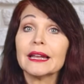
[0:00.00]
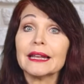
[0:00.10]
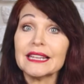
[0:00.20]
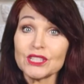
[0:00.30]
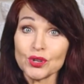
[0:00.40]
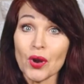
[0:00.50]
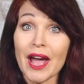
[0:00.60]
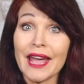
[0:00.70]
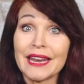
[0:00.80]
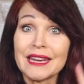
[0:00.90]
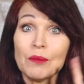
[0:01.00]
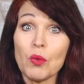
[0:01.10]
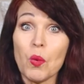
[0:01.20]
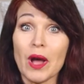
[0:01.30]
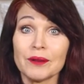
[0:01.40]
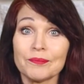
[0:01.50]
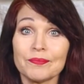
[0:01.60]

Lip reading: Let's try number one.